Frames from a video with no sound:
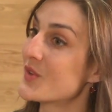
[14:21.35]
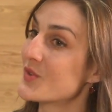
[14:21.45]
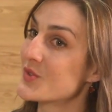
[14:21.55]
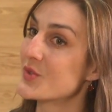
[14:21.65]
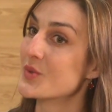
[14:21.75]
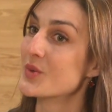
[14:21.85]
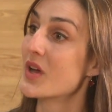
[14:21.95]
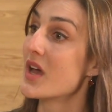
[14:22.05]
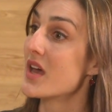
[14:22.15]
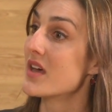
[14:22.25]
those
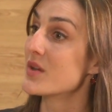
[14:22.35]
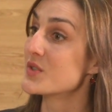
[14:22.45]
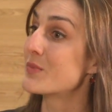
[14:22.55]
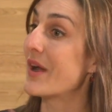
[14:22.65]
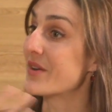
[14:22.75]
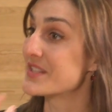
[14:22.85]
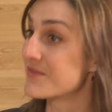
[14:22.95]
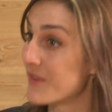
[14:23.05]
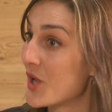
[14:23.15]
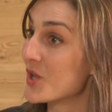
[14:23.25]
whose parents
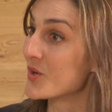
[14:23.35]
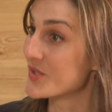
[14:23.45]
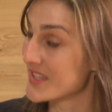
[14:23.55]
followed